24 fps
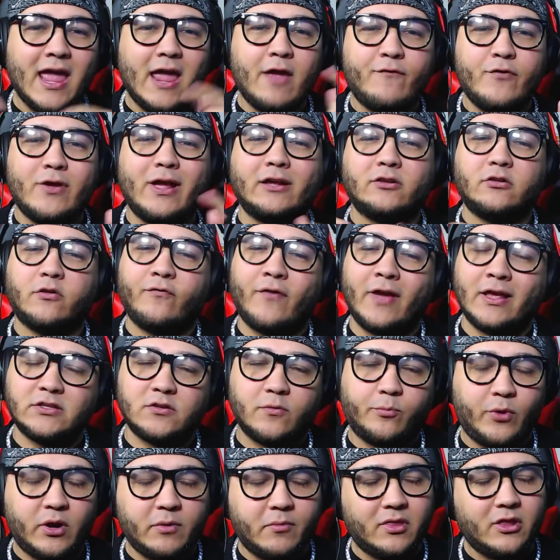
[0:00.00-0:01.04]
If you guys are
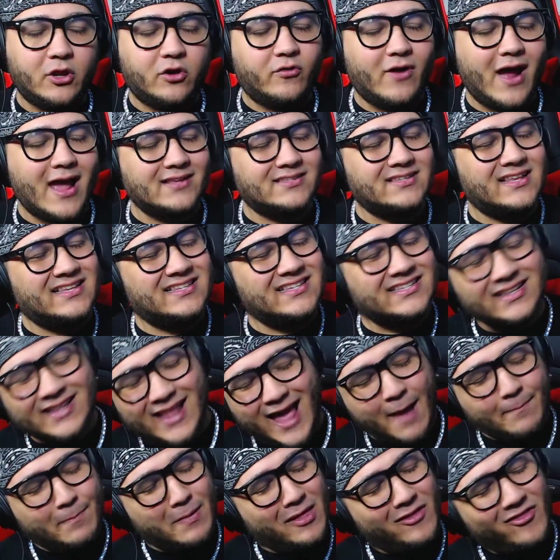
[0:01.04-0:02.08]
fans of Bring Me the Horizon,
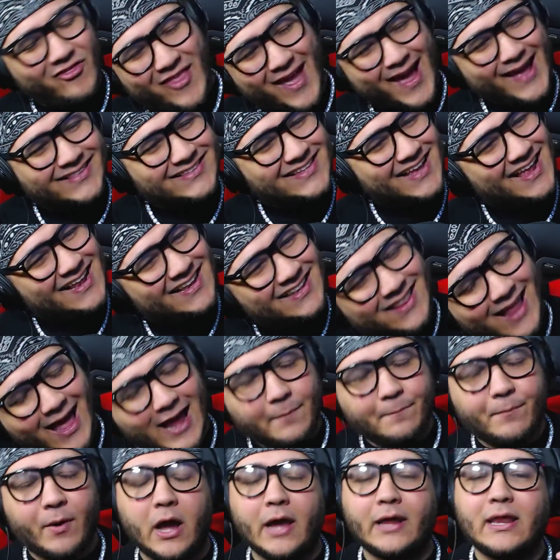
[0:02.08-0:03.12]
slap that
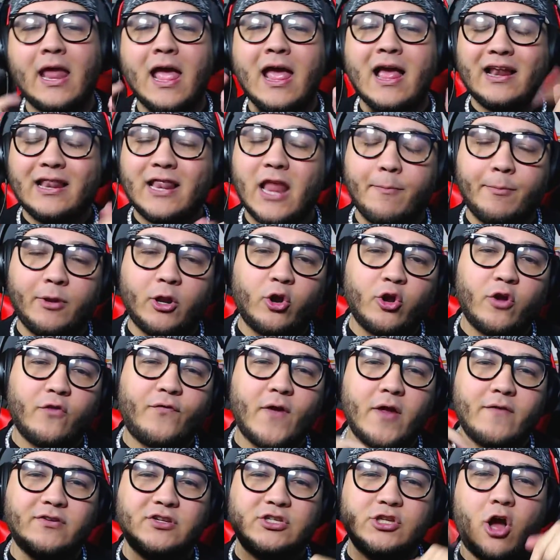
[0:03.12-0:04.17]
like button. Let me know your
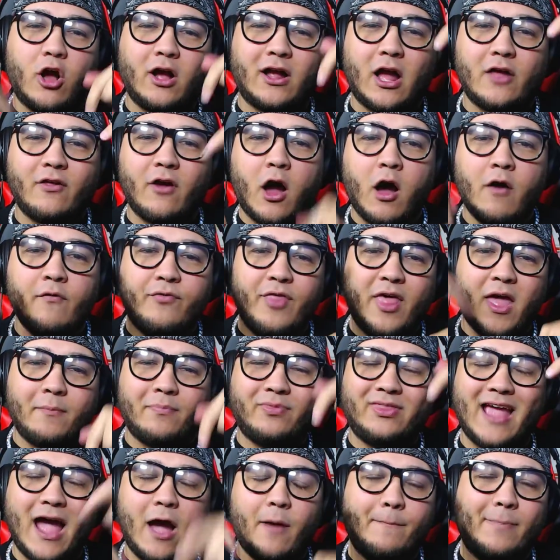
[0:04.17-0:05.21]
favorite song of
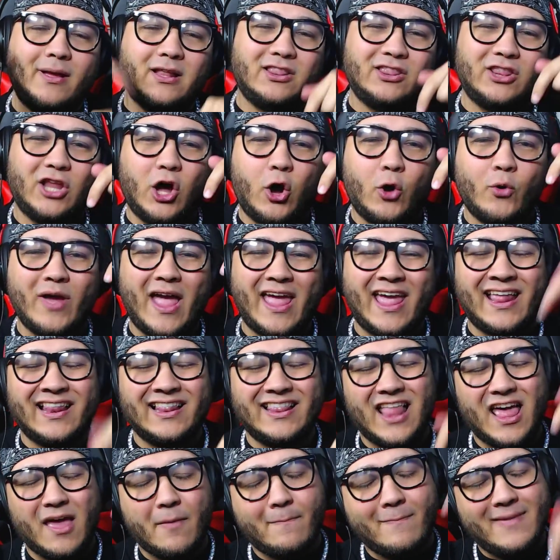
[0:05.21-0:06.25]
them down below
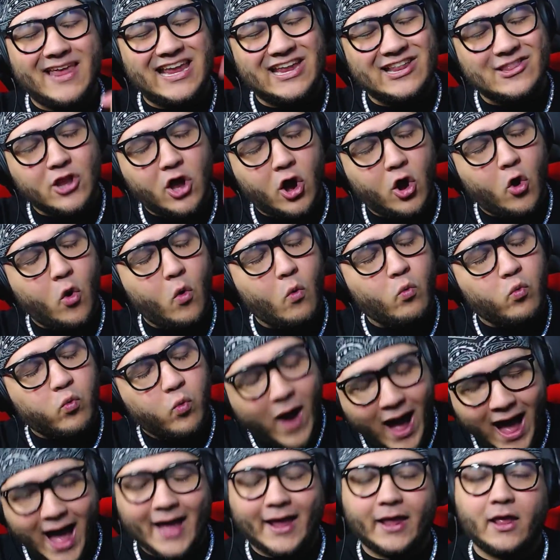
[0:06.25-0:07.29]
and let me know
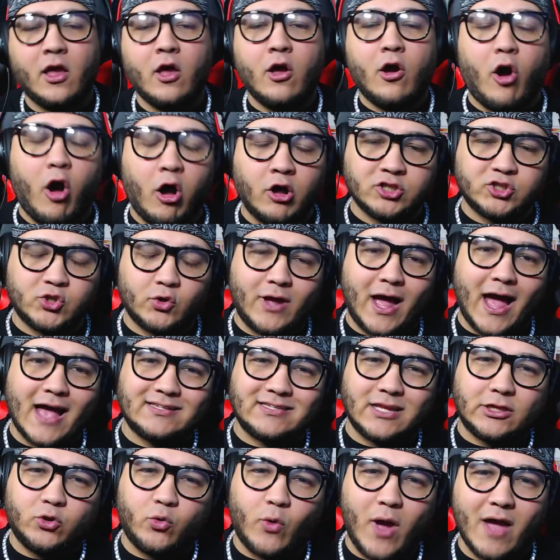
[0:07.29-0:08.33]
why. Also,
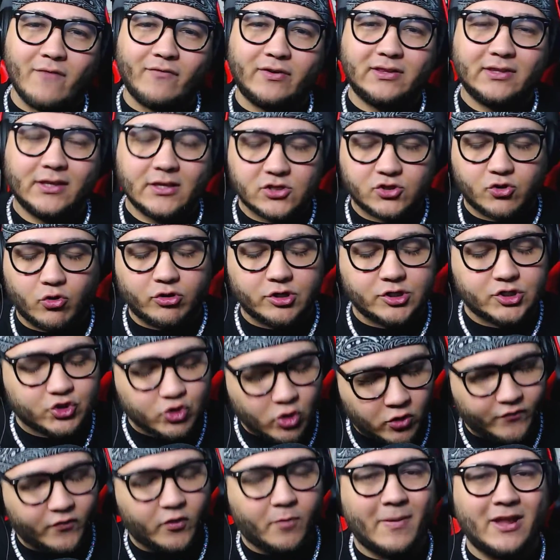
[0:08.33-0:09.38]
guys, I do have a Discord
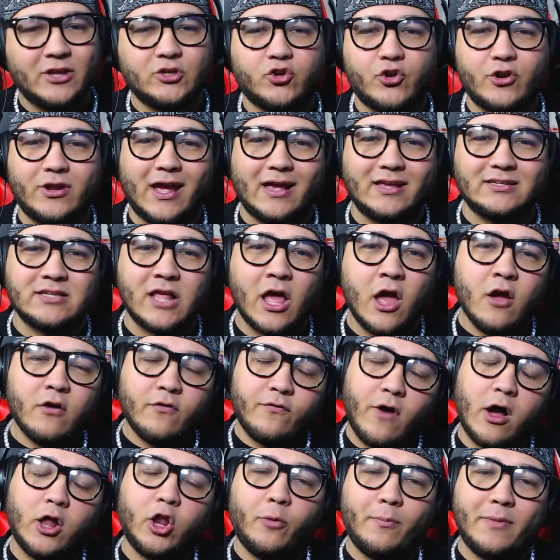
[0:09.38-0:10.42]
server. Make sure you guys
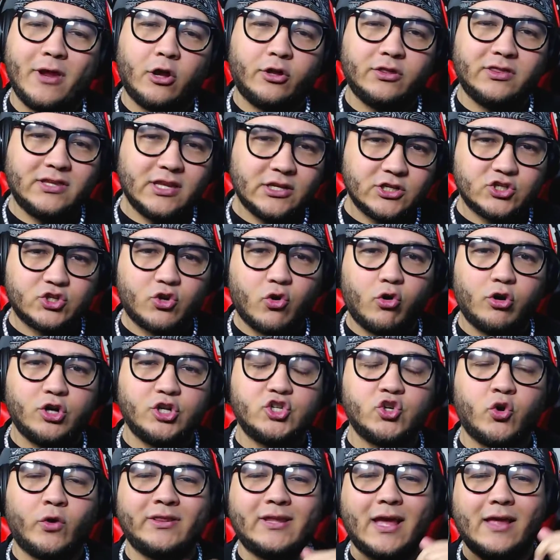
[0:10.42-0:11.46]
follow me on
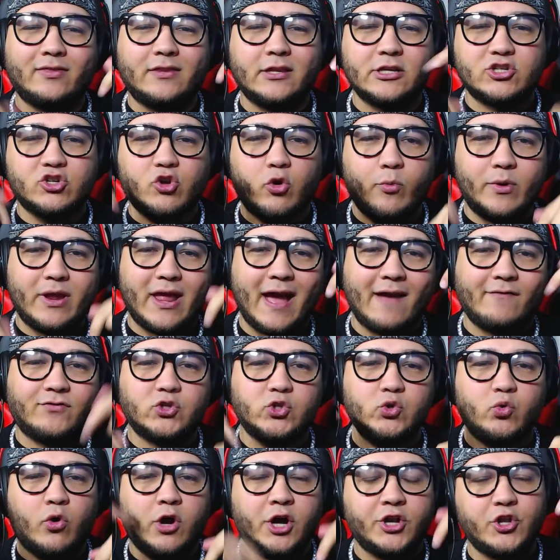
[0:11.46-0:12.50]
Discord. Join that Discord. We
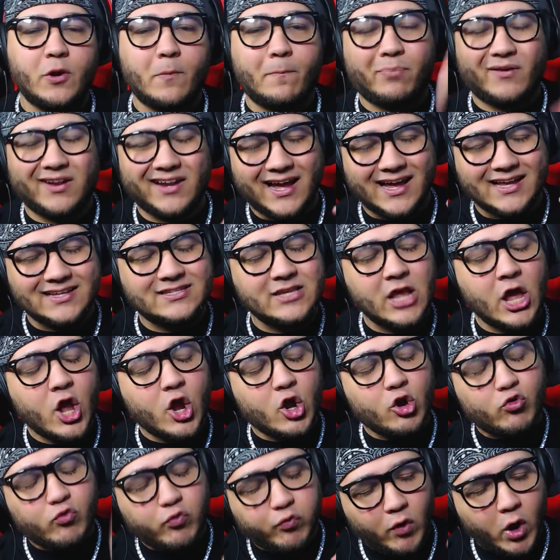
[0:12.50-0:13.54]
have 200 plus
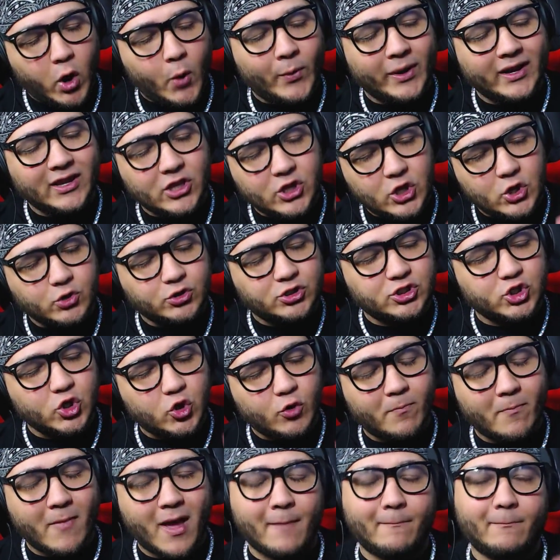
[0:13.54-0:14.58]
growing
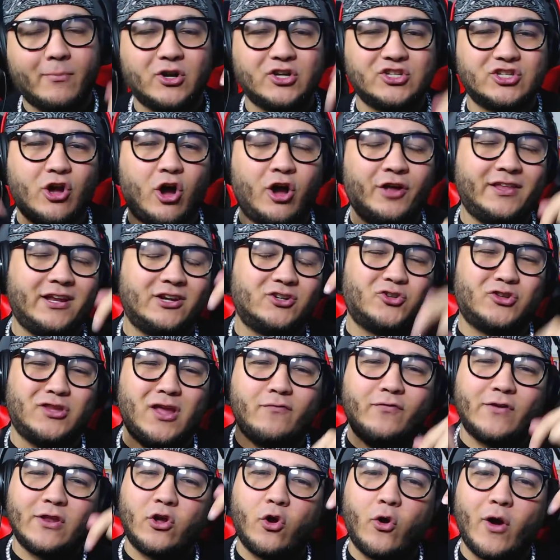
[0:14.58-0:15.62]
YouTube members on there. So
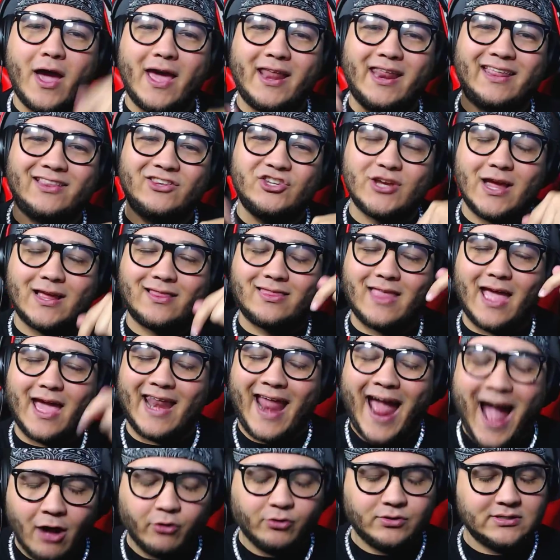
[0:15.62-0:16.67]
definitely go ahead and check
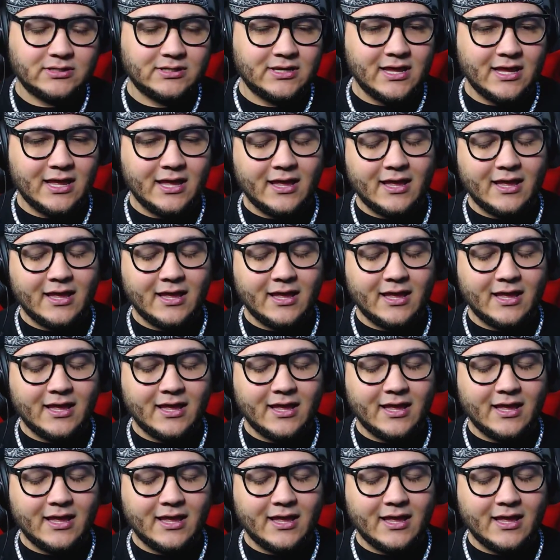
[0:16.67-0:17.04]
that out.